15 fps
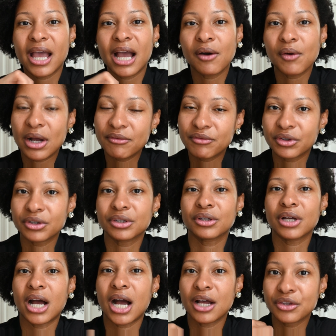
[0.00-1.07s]
However,
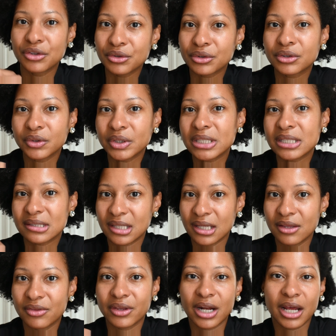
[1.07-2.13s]
you're going to
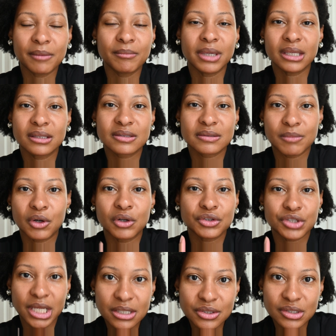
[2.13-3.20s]
see that I make small
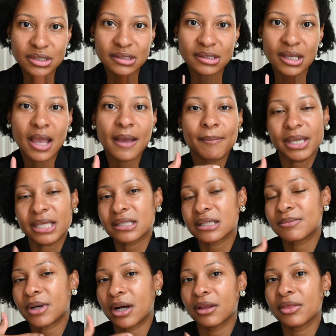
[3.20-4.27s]
changes based
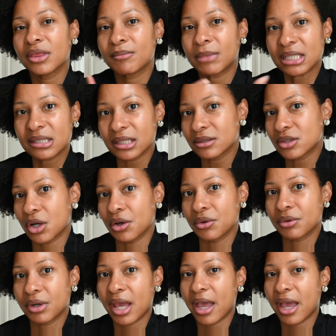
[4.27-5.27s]
upon my skin tone